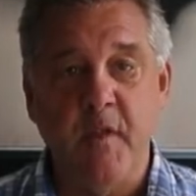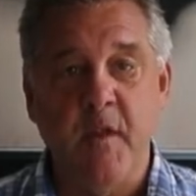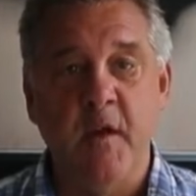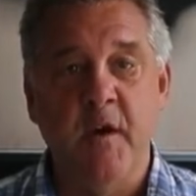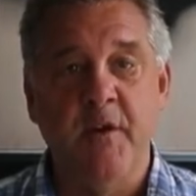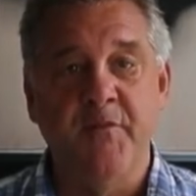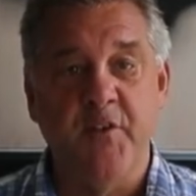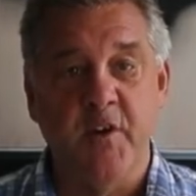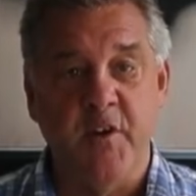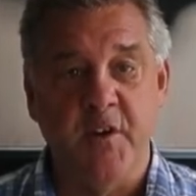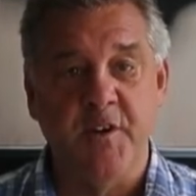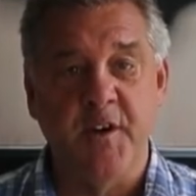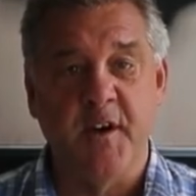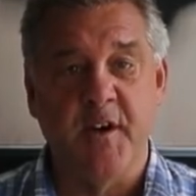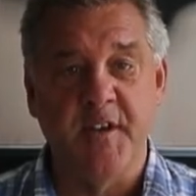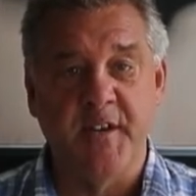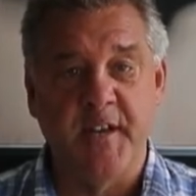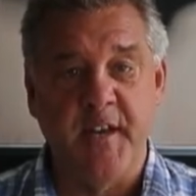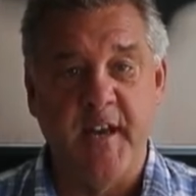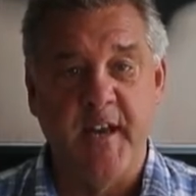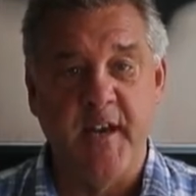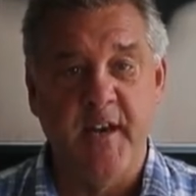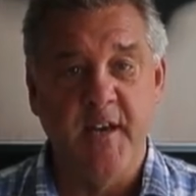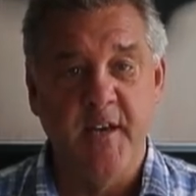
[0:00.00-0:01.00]
I've got an
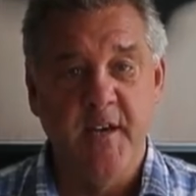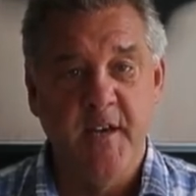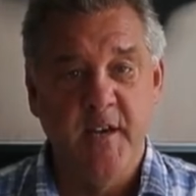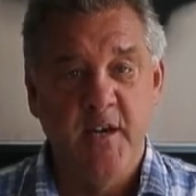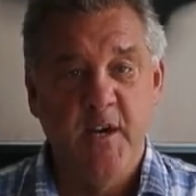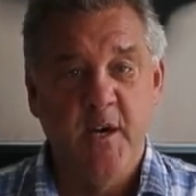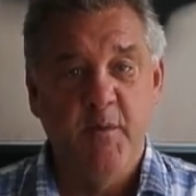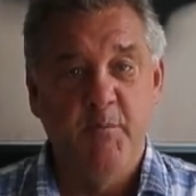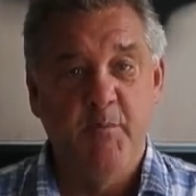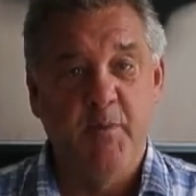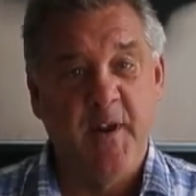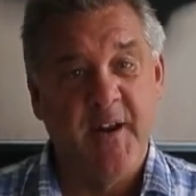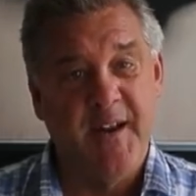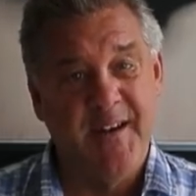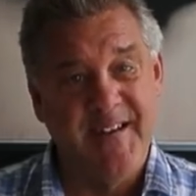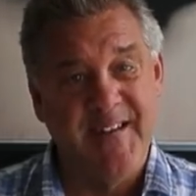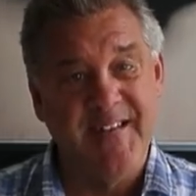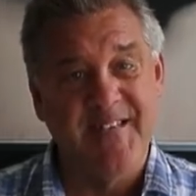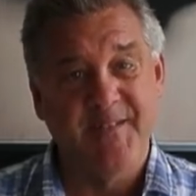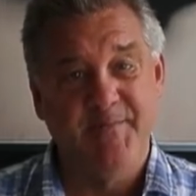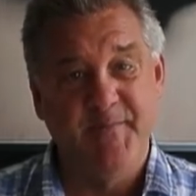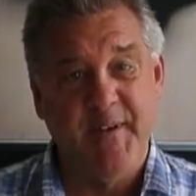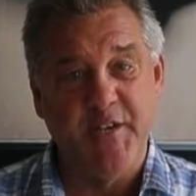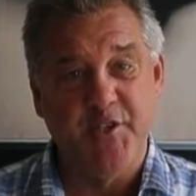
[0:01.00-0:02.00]
idea, but I
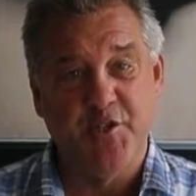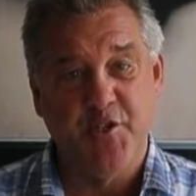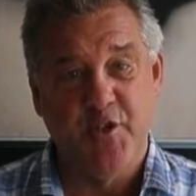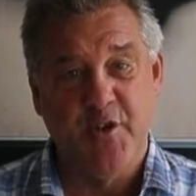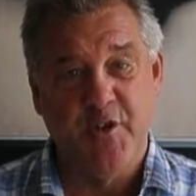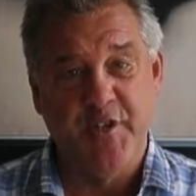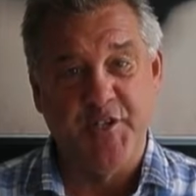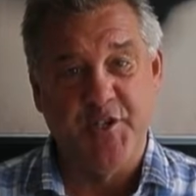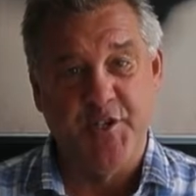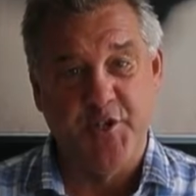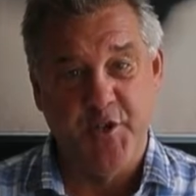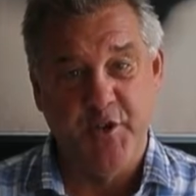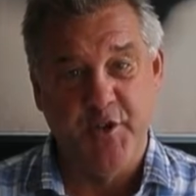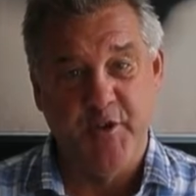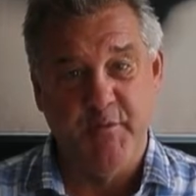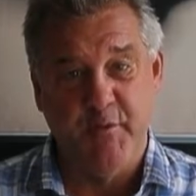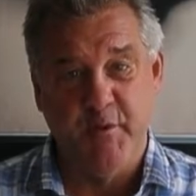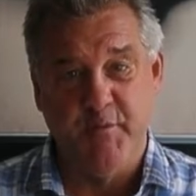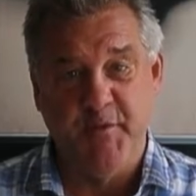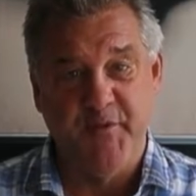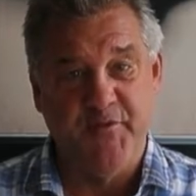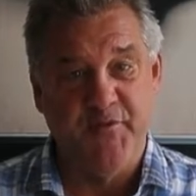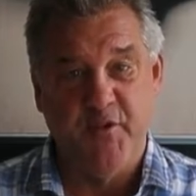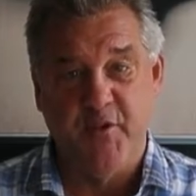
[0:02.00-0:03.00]
need to make sure it's
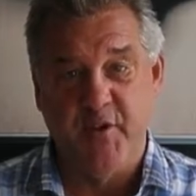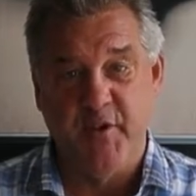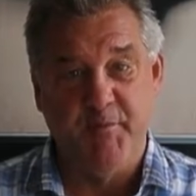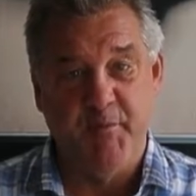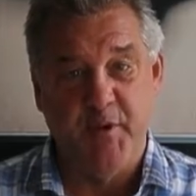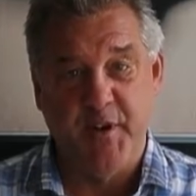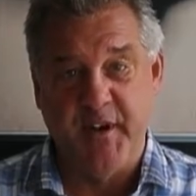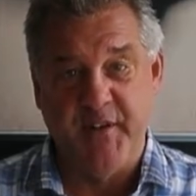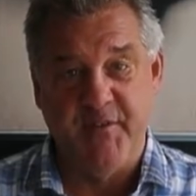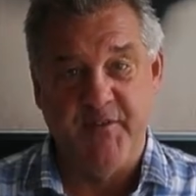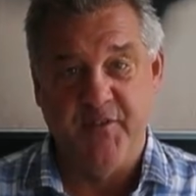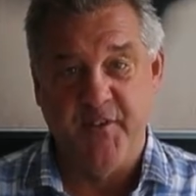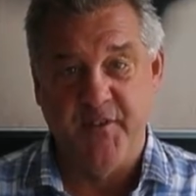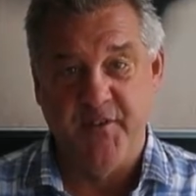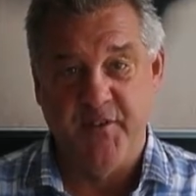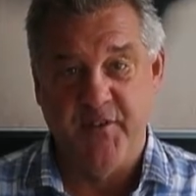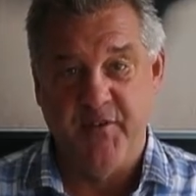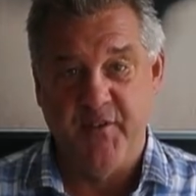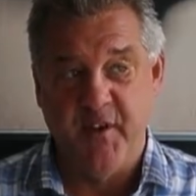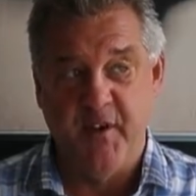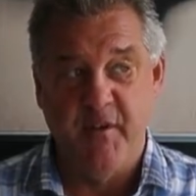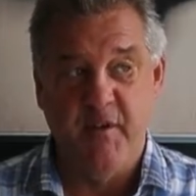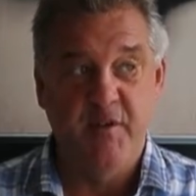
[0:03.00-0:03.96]
doable before I put it in front of you.